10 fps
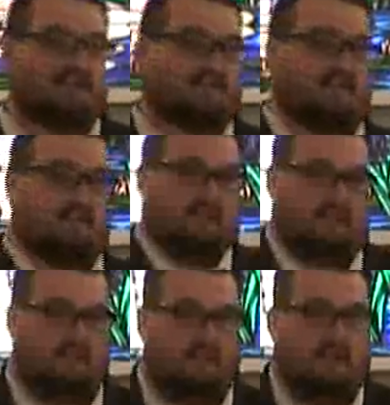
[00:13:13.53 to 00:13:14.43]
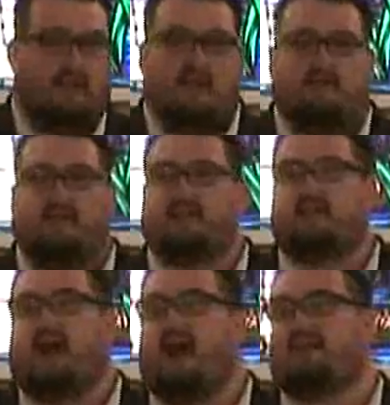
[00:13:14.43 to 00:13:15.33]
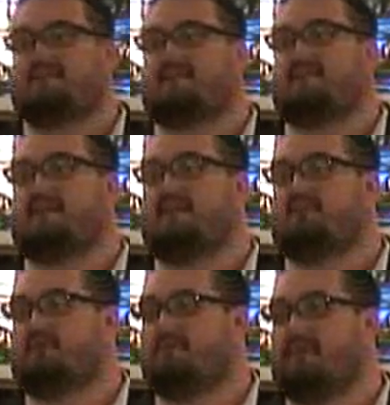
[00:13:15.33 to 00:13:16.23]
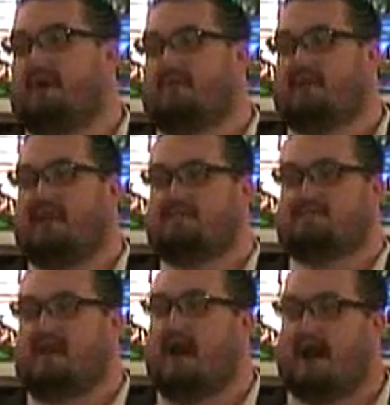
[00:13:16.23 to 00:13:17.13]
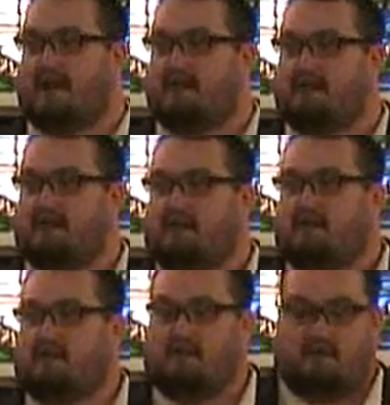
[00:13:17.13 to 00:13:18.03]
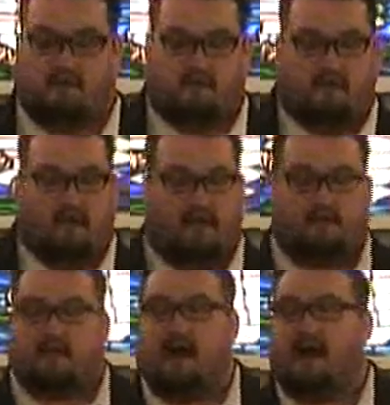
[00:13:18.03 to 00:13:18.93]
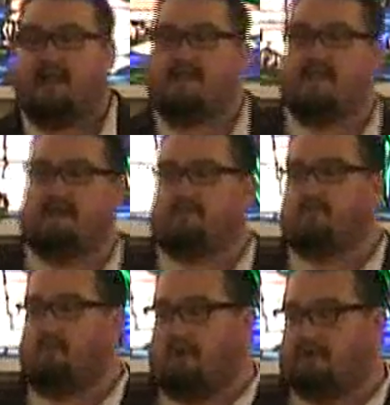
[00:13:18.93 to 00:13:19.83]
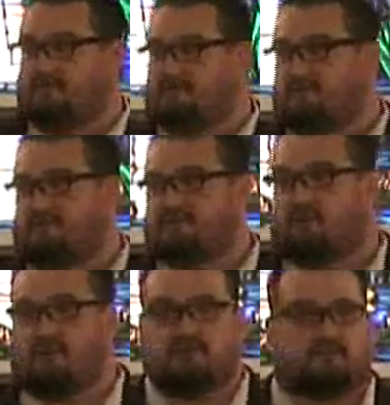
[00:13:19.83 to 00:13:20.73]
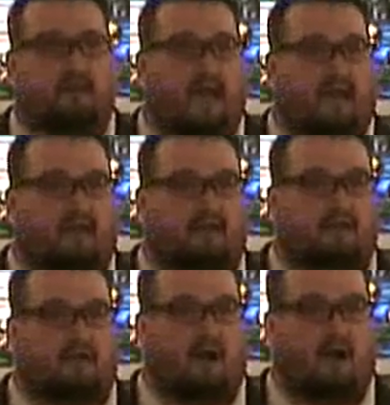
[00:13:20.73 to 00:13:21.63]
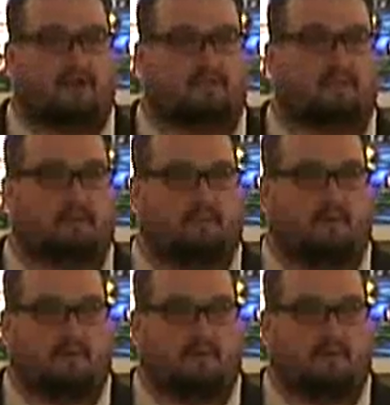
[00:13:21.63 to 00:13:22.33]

constantly. They constantly rebelled against God. And God never once turned his back on his people.